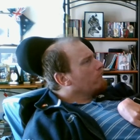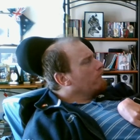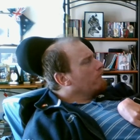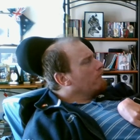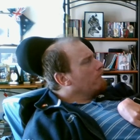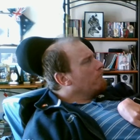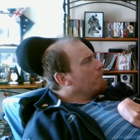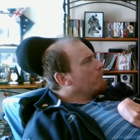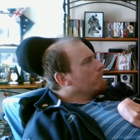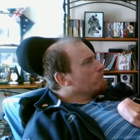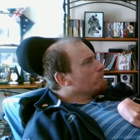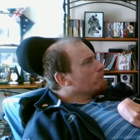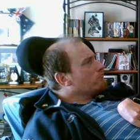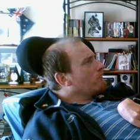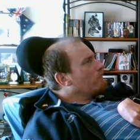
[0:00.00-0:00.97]
you
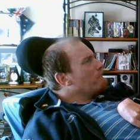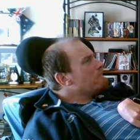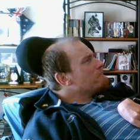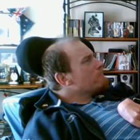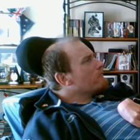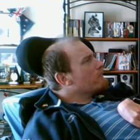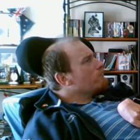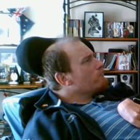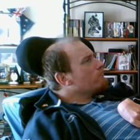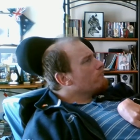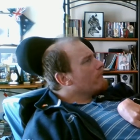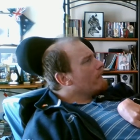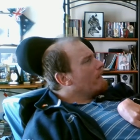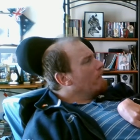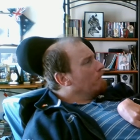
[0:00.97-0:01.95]
the do's
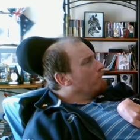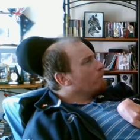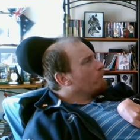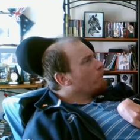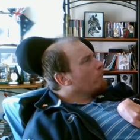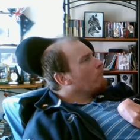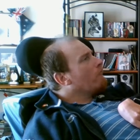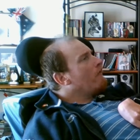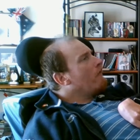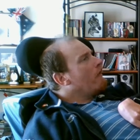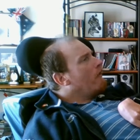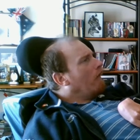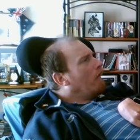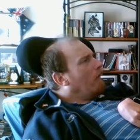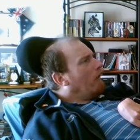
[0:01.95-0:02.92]
and don'ts
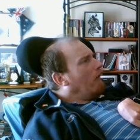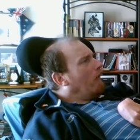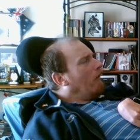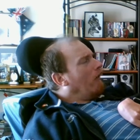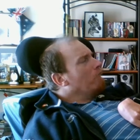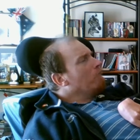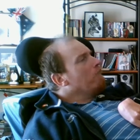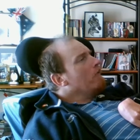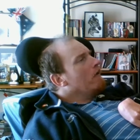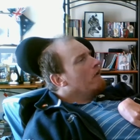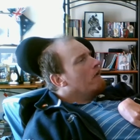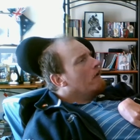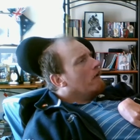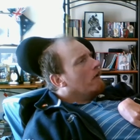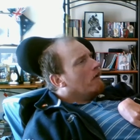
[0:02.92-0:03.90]
of
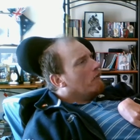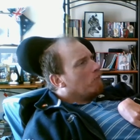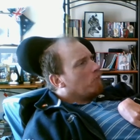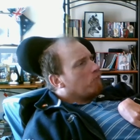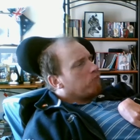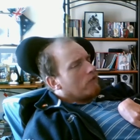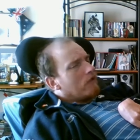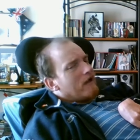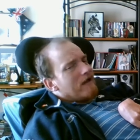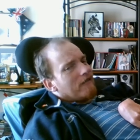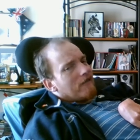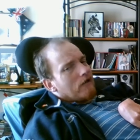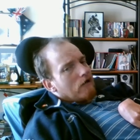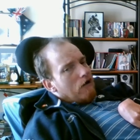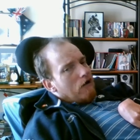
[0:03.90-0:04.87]

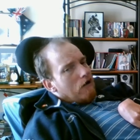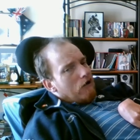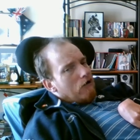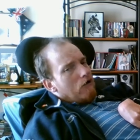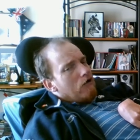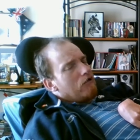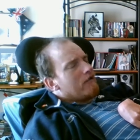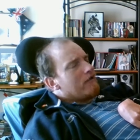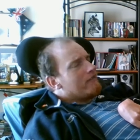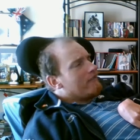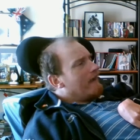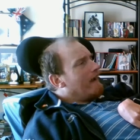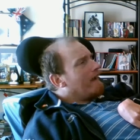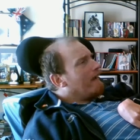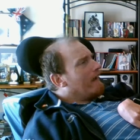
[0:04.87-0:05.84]
planning a
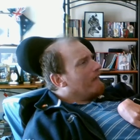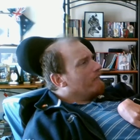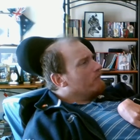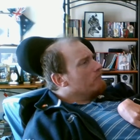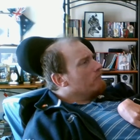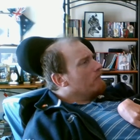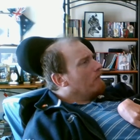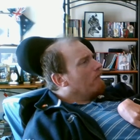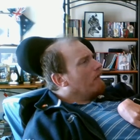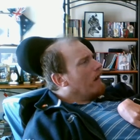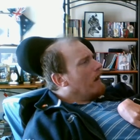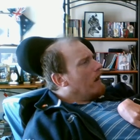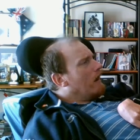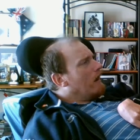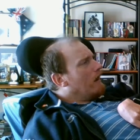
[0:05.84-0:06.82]
holiday
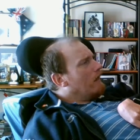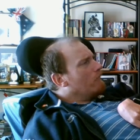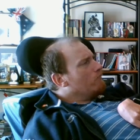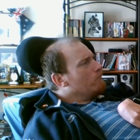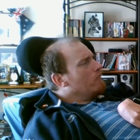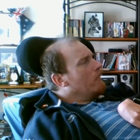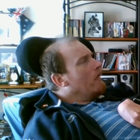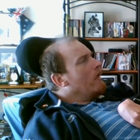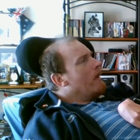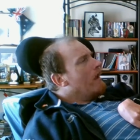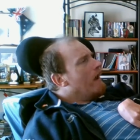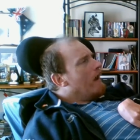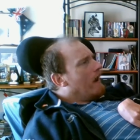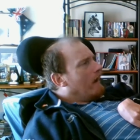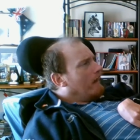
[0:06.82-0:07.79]
and
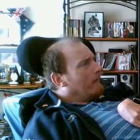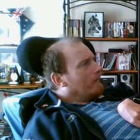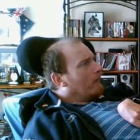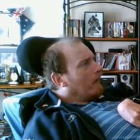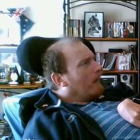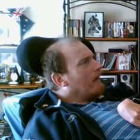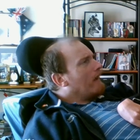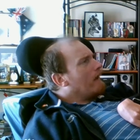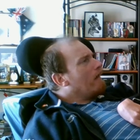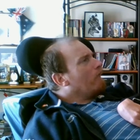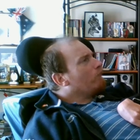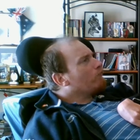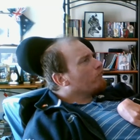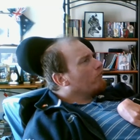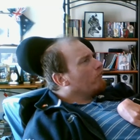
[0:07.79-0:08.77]

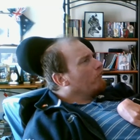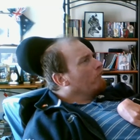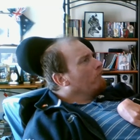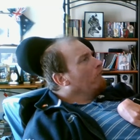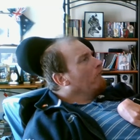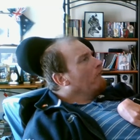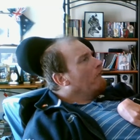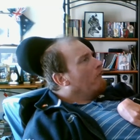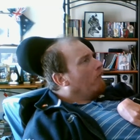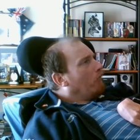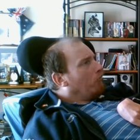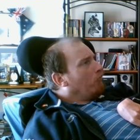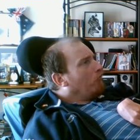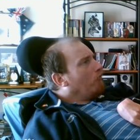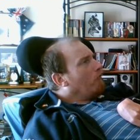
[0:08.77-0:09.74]
how to
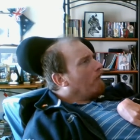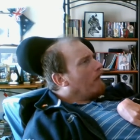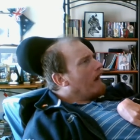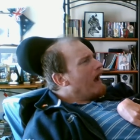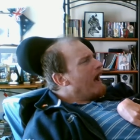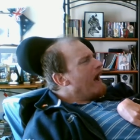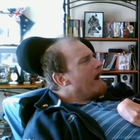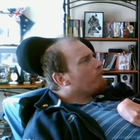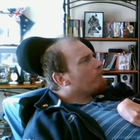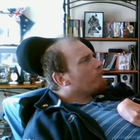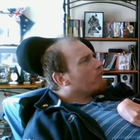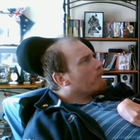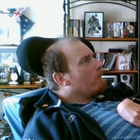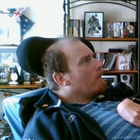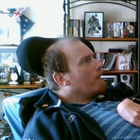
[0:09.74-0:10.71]
look
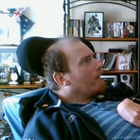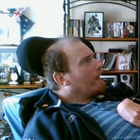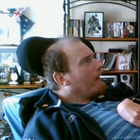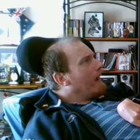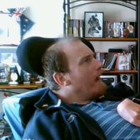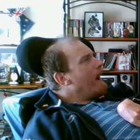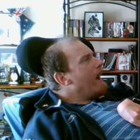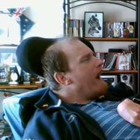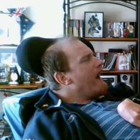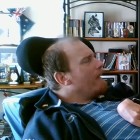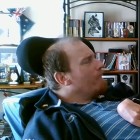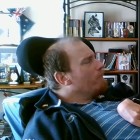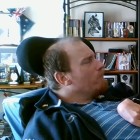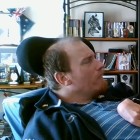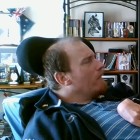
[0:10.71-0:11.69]
after your
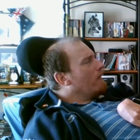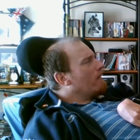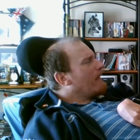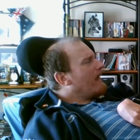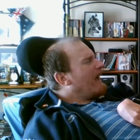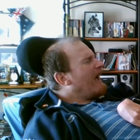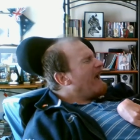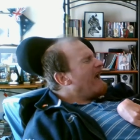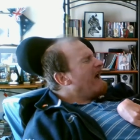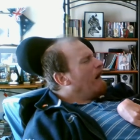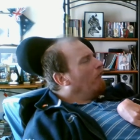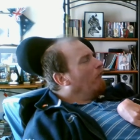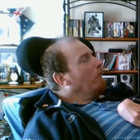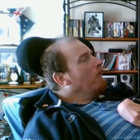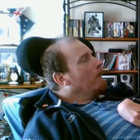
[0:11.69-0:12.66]
car, and not
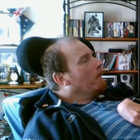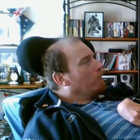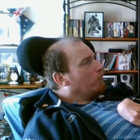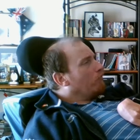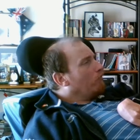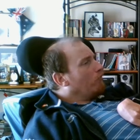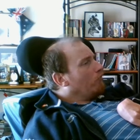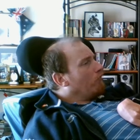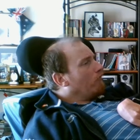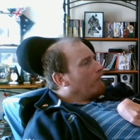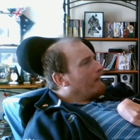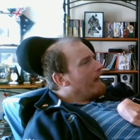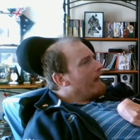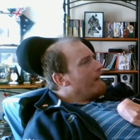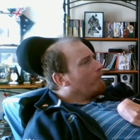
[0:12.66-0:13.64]
how to
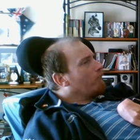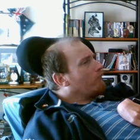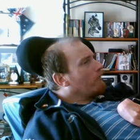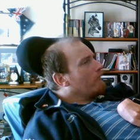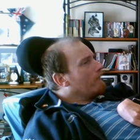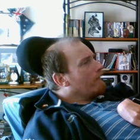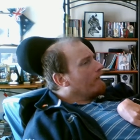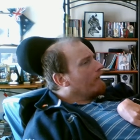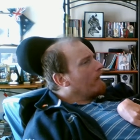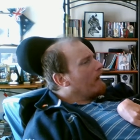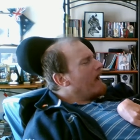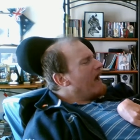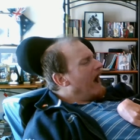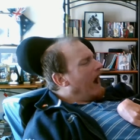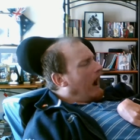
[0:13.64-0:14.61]
look after your
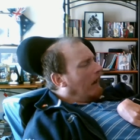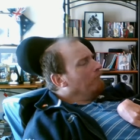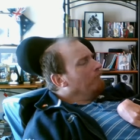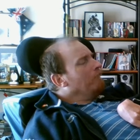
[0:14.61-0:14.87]
car.